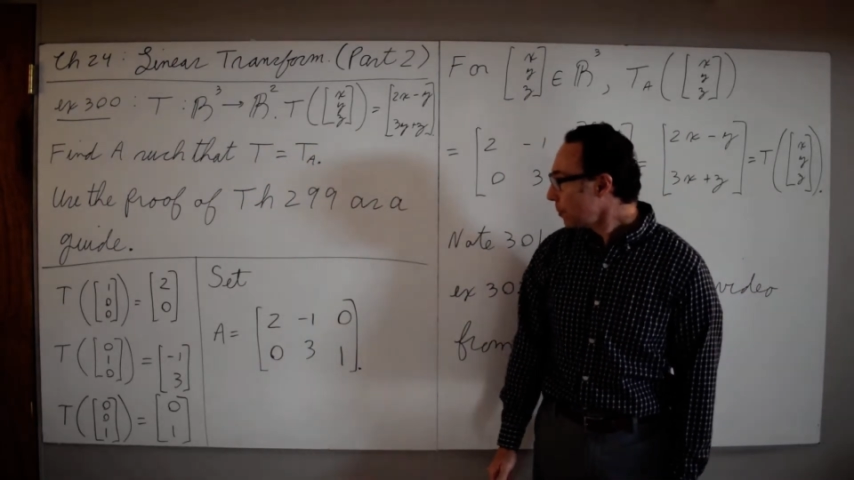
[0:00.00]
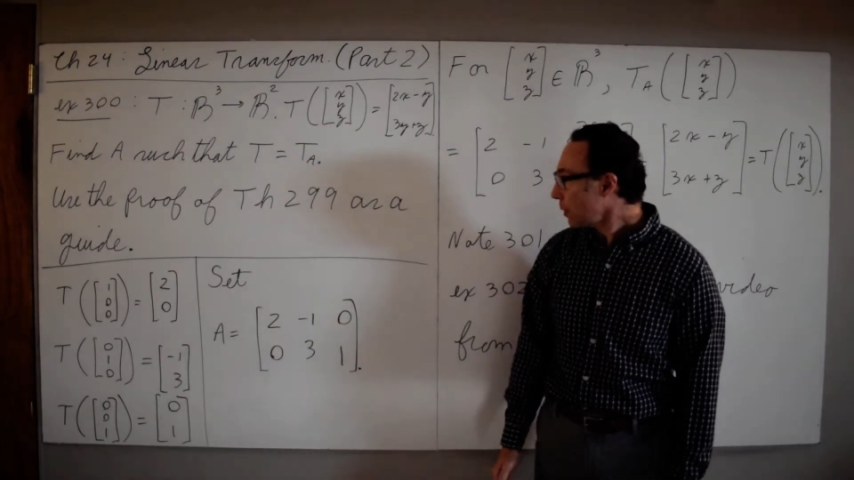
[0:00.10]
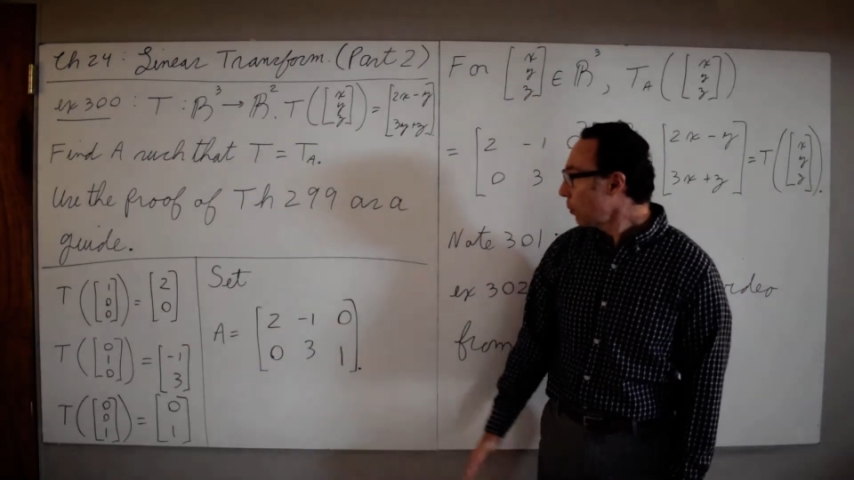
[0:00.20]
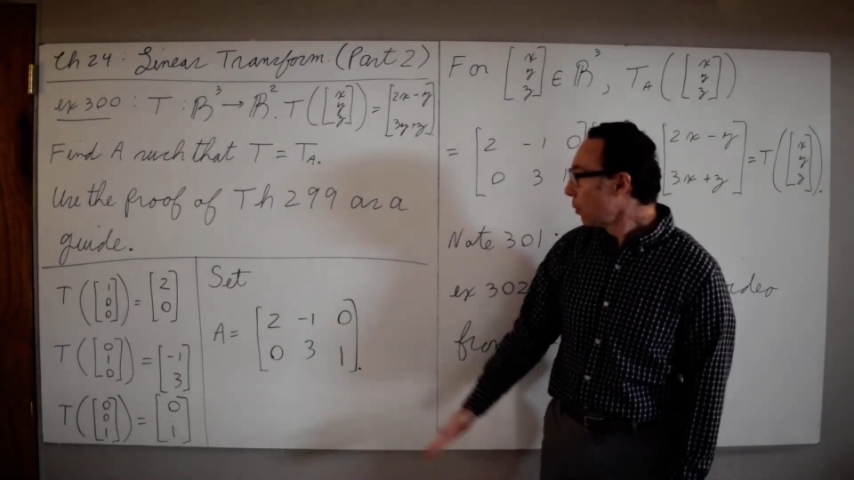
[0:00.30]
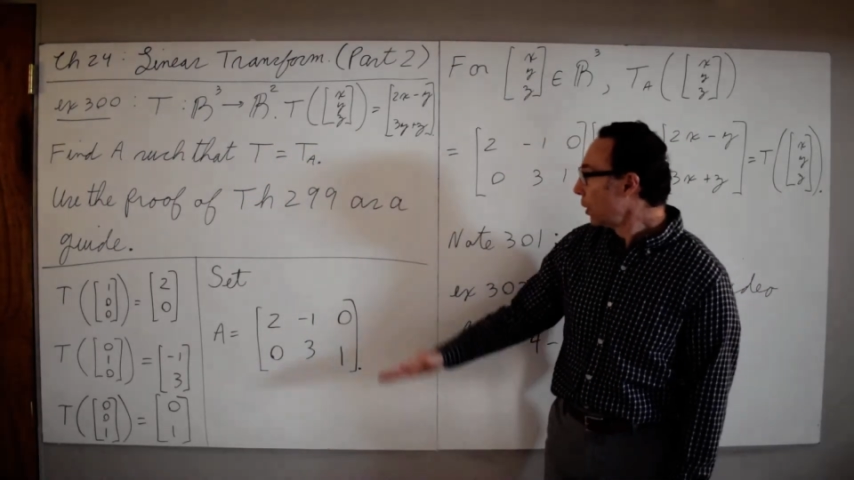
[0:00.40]

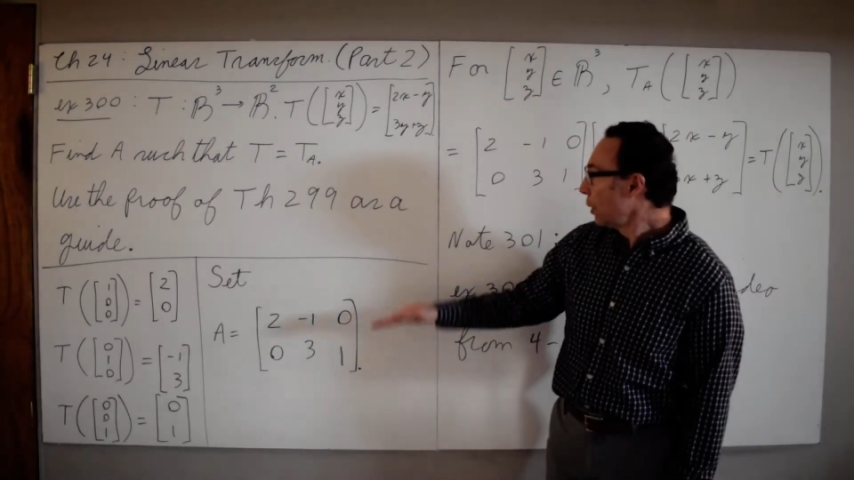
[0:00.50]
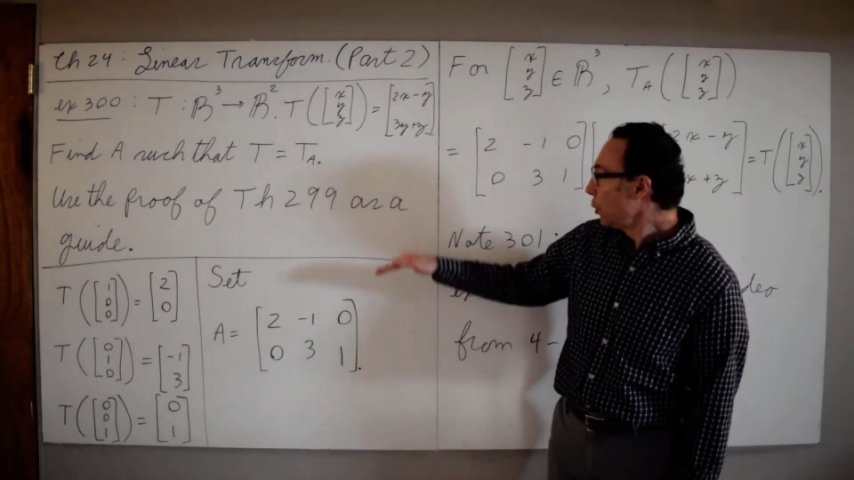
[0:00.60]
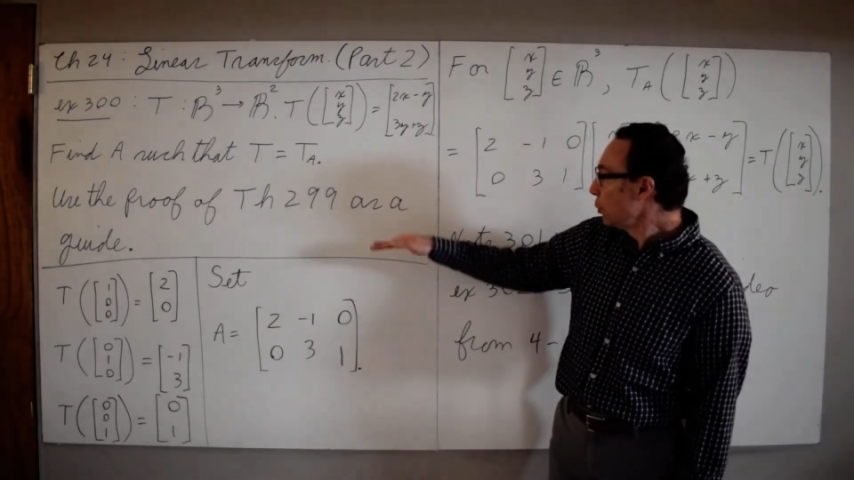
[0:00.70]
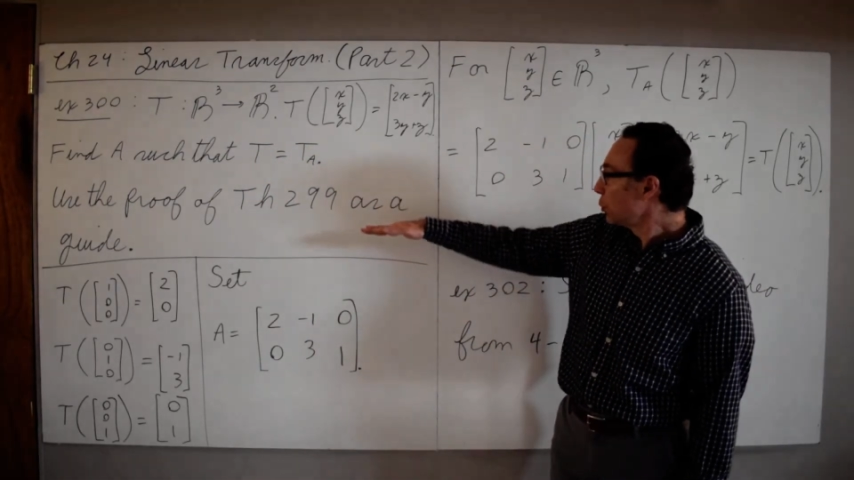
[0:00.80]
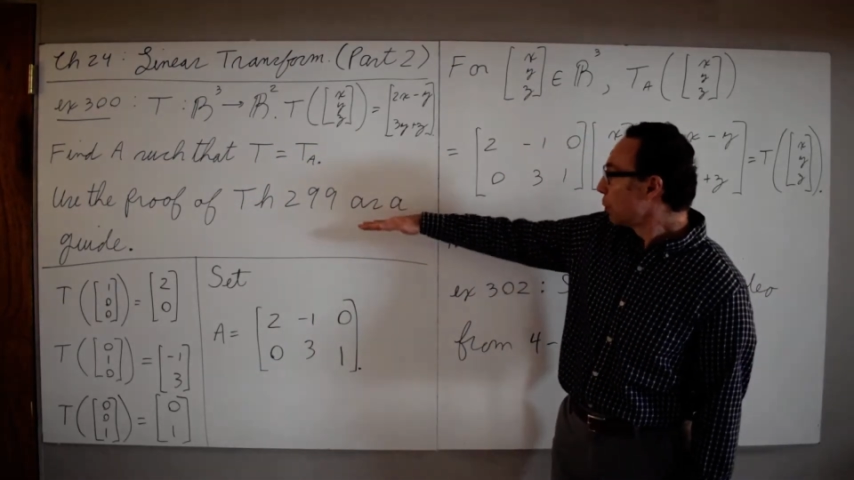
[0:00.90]
We're going to
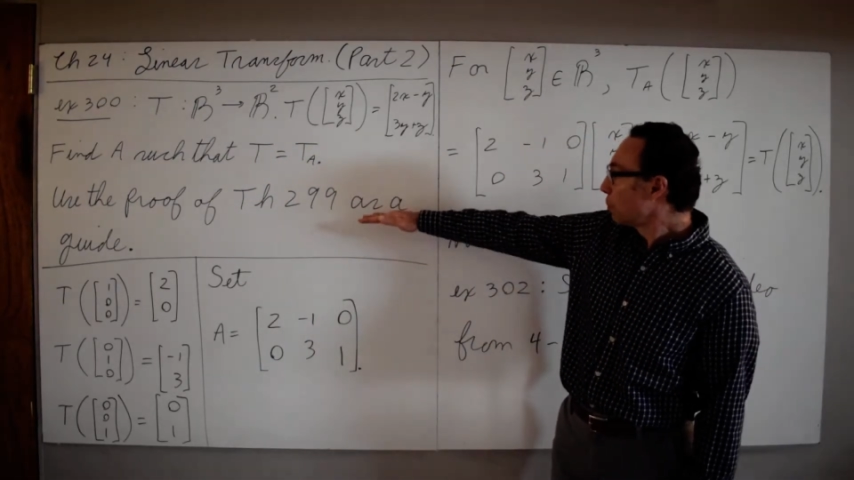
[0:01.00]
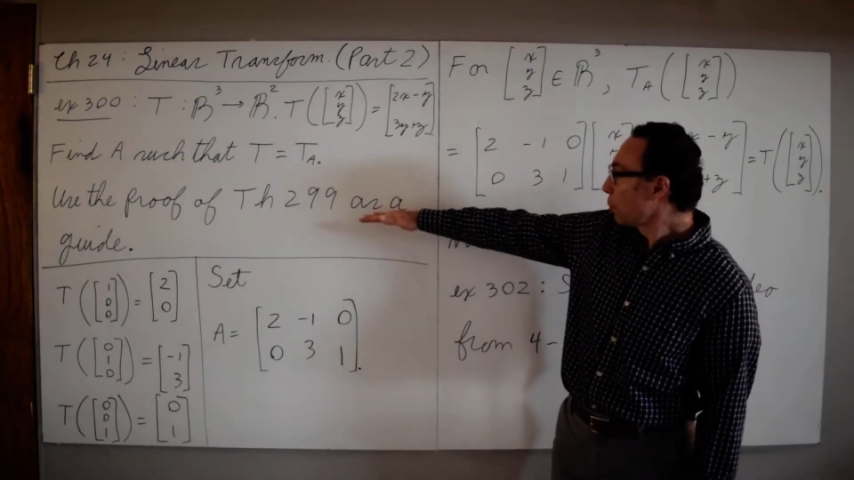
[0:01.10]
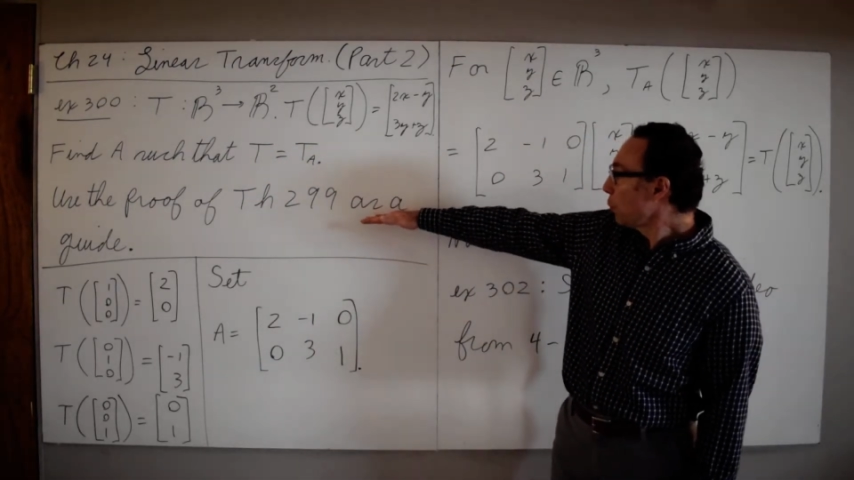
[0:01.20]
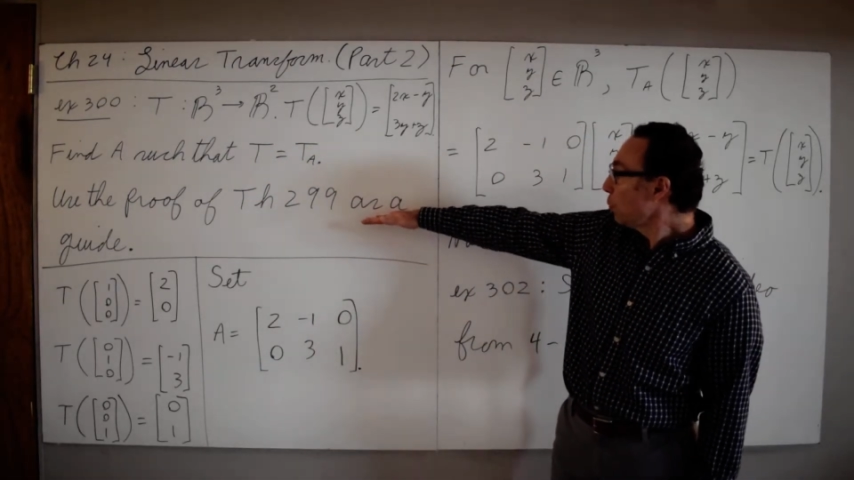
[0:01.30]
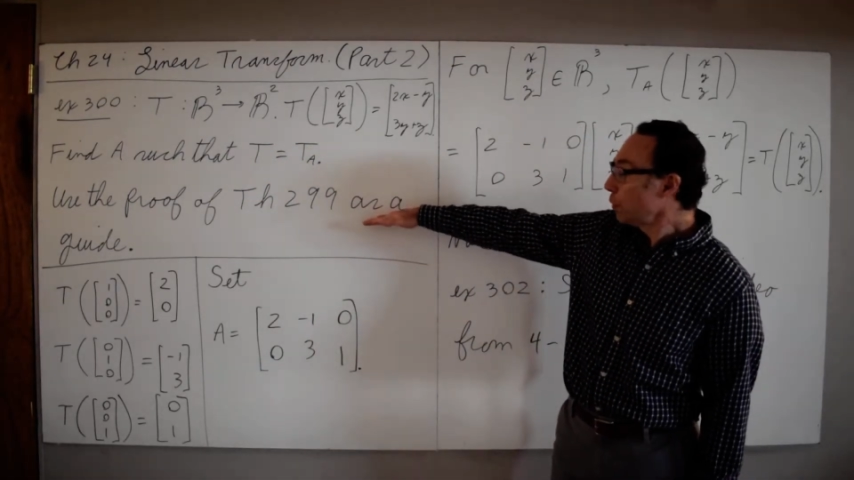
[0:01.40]
use the
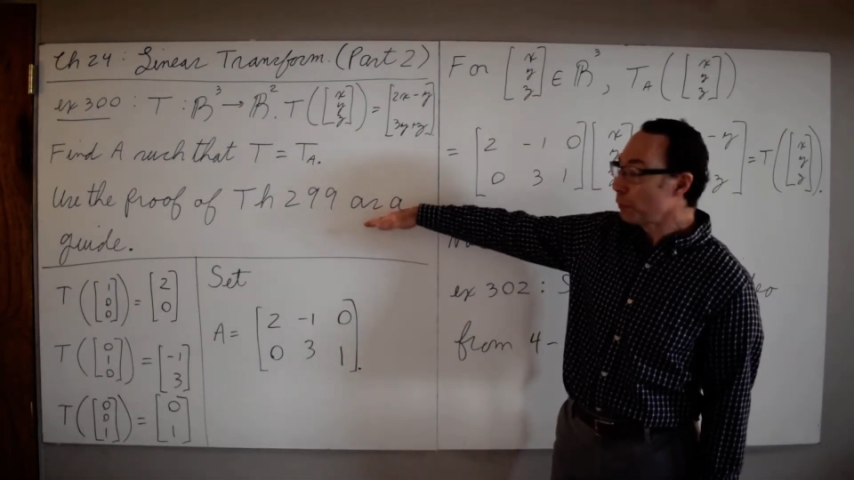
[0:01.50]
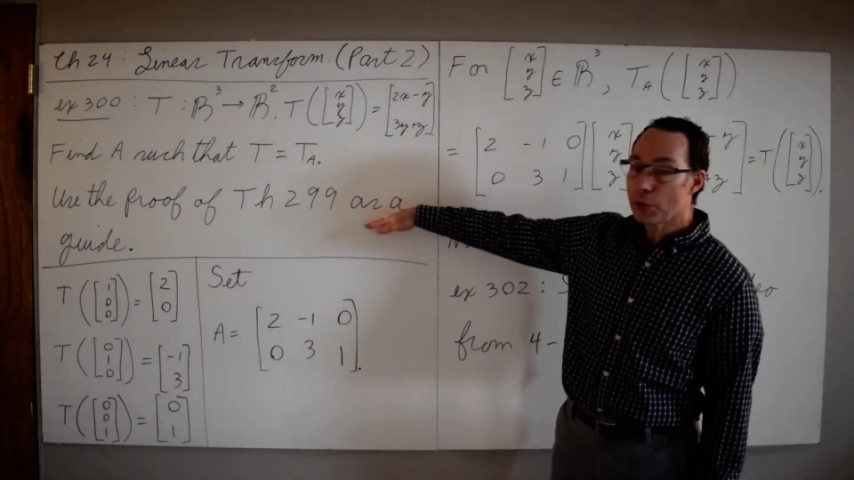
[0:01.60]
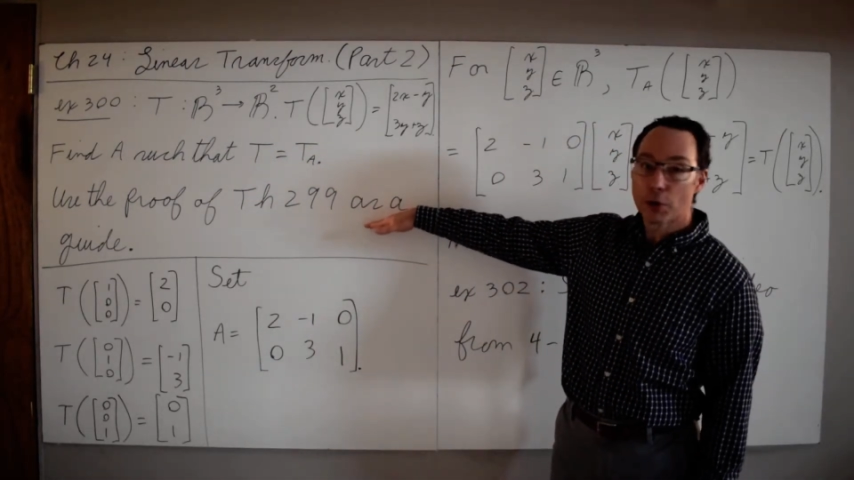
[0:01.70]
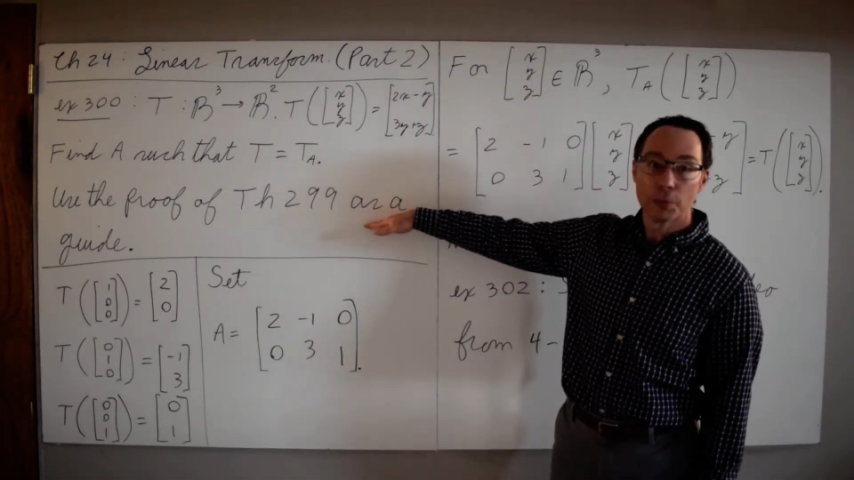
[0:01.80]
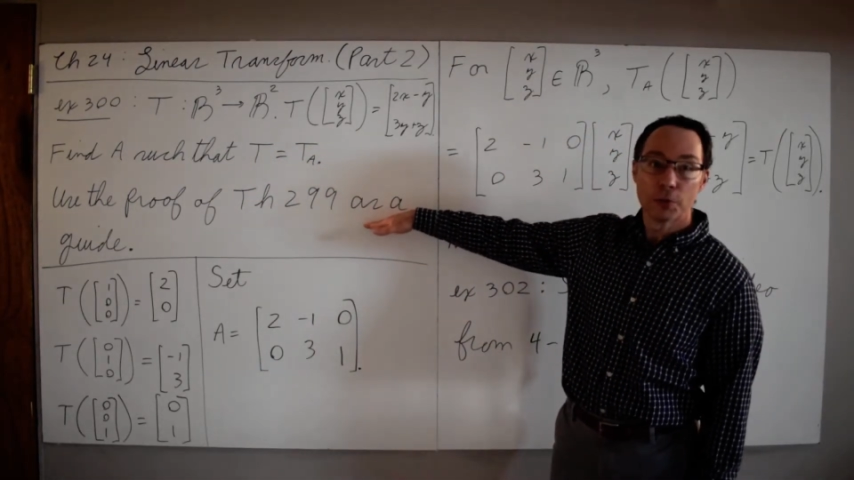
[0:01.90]
proof of theorem